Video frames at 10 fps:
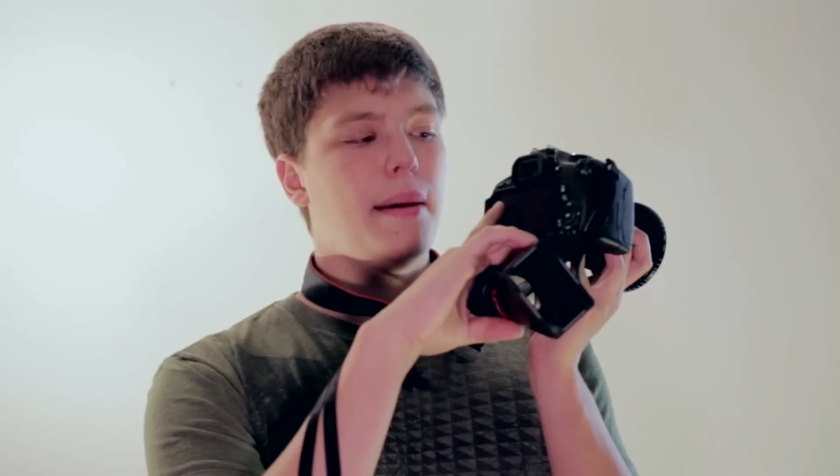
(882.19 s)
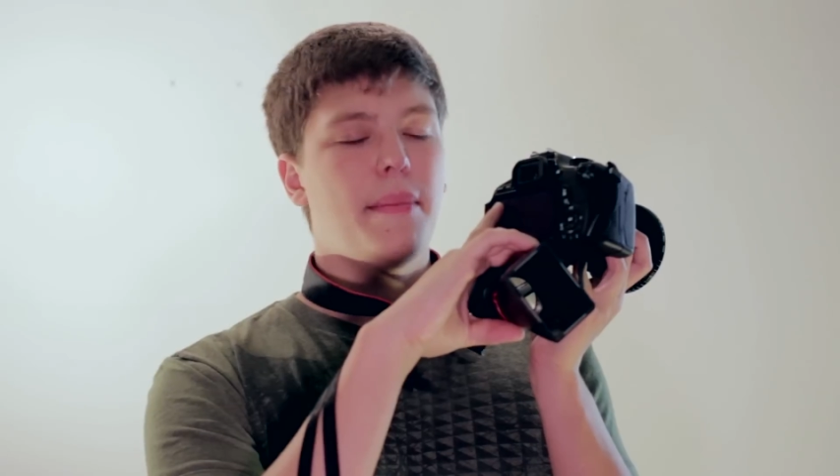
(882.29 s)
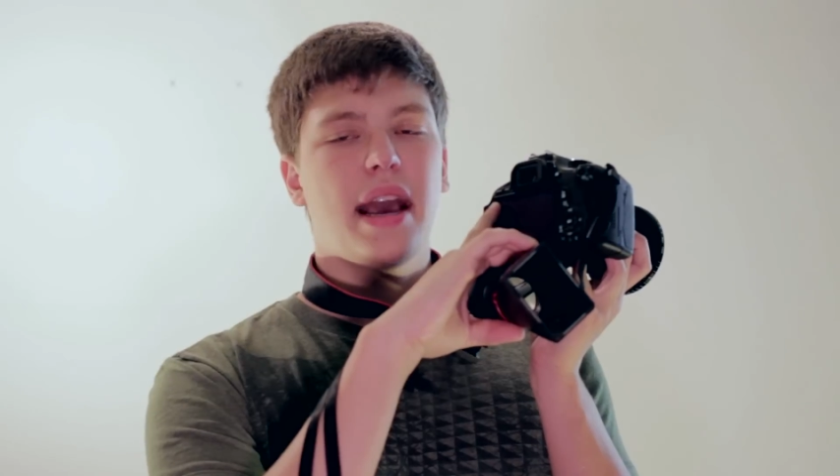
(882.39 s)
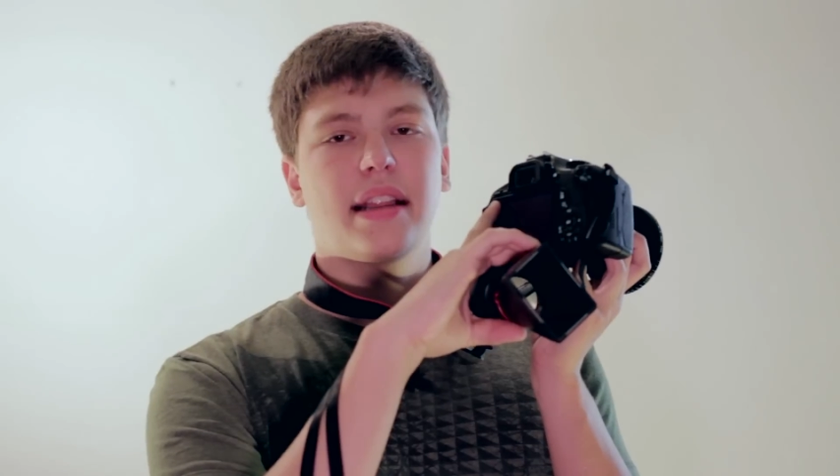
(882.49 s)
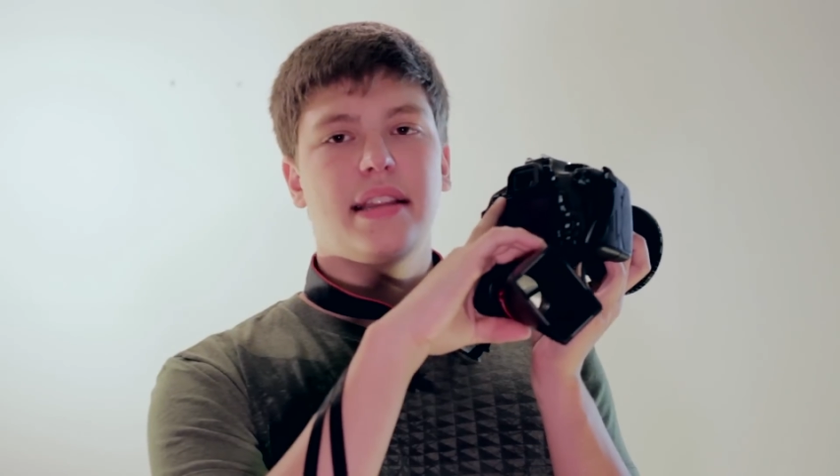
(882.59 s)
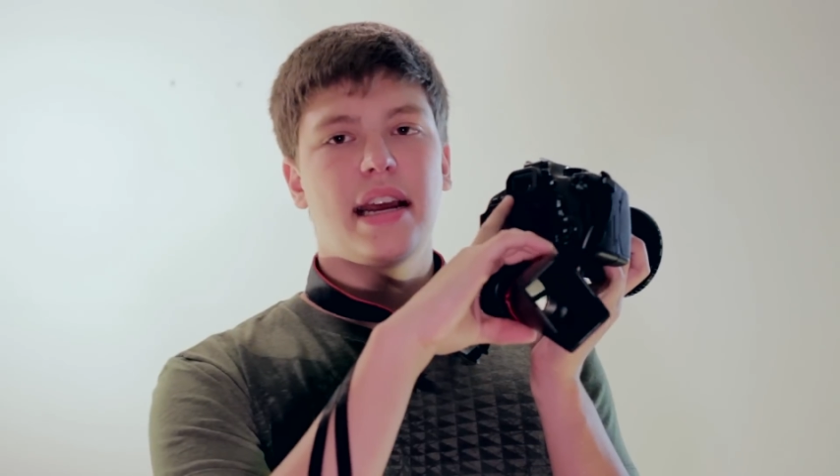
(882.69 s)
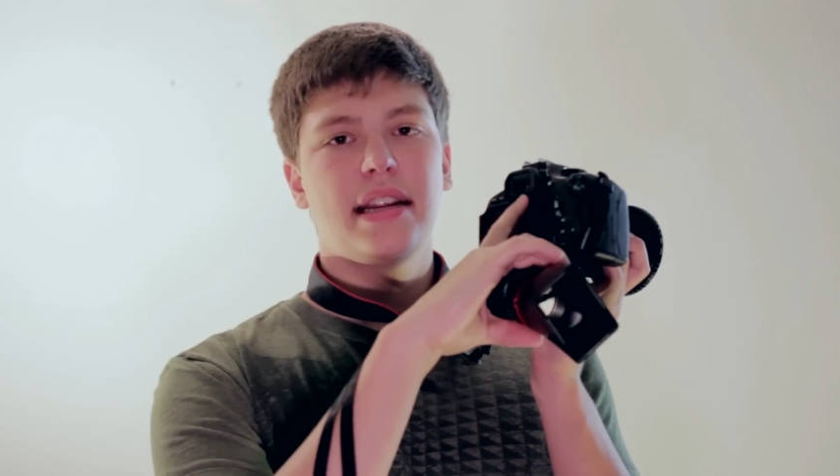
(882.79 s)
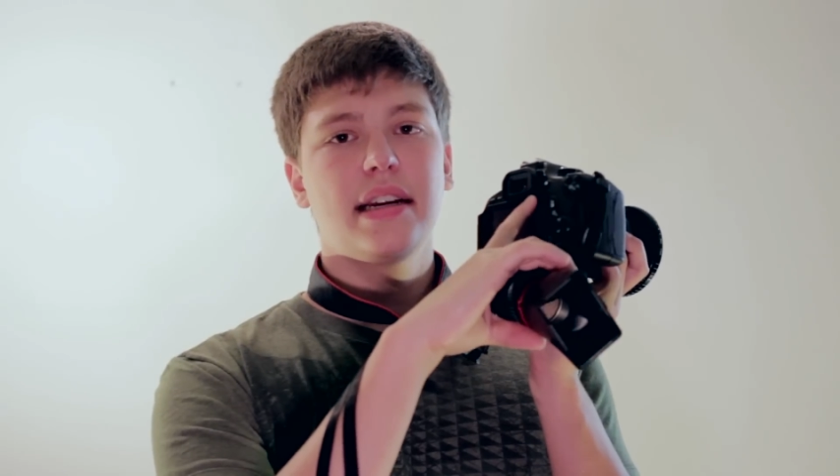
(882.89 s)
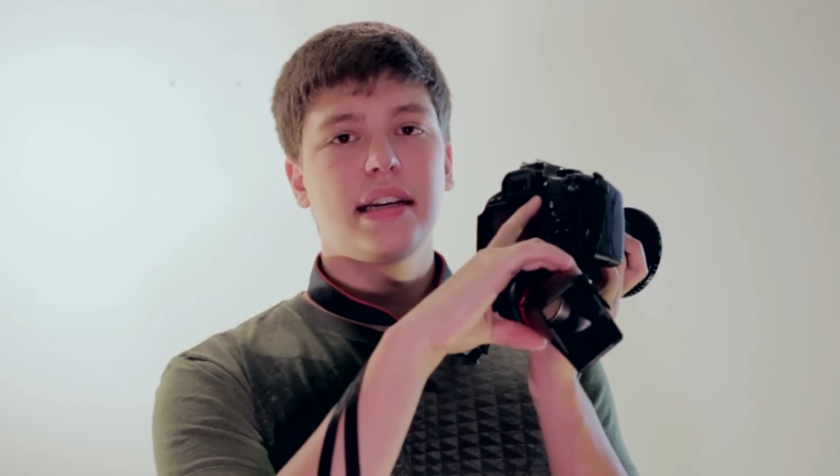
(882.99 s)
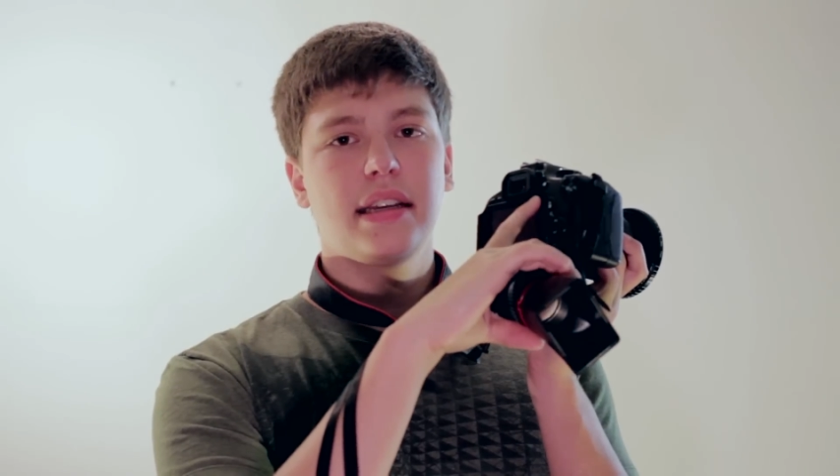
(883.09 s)

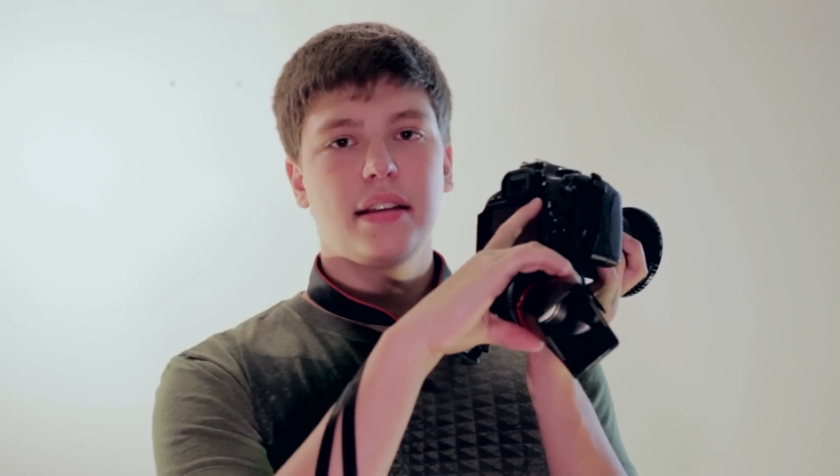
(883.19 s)
magnetic